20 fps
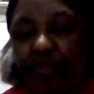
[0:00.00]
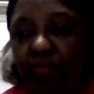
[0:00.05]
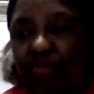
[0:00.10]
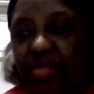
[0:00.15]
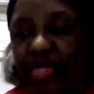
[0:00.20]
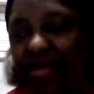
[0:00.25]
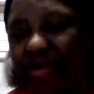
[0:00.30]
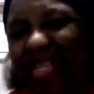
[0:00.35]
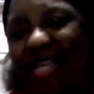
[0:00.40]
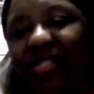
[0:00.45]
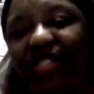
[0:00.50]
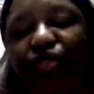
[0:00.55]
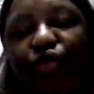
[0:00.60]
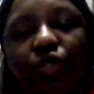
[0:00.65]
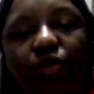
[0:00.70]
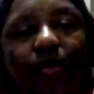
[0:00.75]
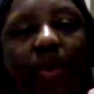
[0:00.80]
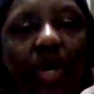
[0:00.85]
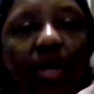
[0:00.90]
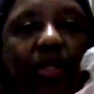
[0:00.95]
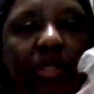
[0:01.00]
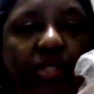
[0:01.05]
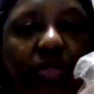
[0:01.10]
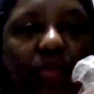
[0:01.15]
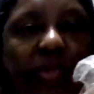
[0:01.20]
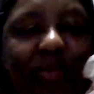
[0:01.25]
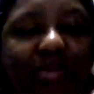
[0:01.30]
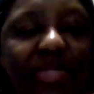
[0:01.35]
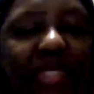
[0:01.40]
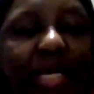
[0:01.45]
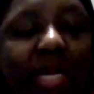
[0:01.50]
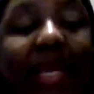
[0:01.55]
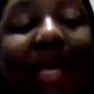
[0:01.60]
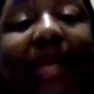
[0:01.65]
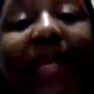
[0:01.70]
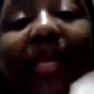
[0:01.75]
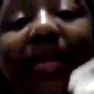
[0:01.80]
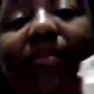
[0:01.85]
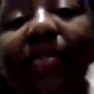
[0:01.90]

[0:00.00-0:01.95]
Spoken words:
They're not too small, that's what I'm saying. I like